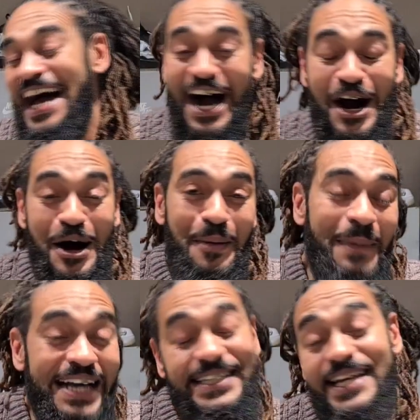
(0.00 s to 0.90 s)

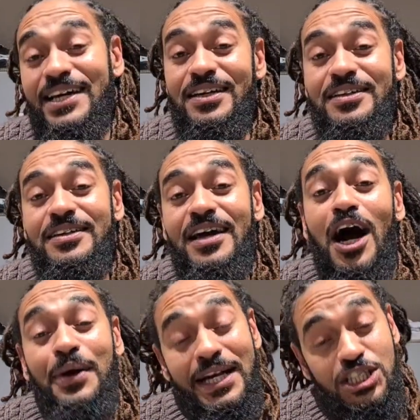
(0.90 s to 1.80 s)
And yeah, I'll
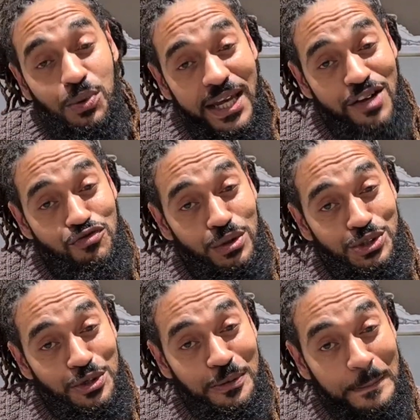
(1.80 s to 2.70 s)
catch you again real
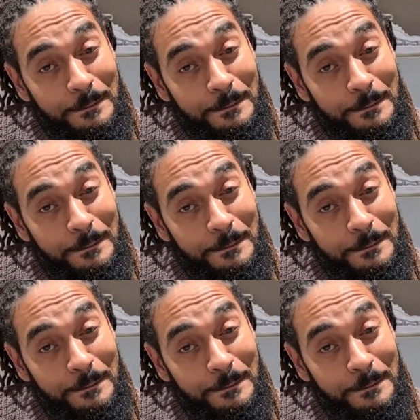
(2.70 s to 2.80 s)
soon.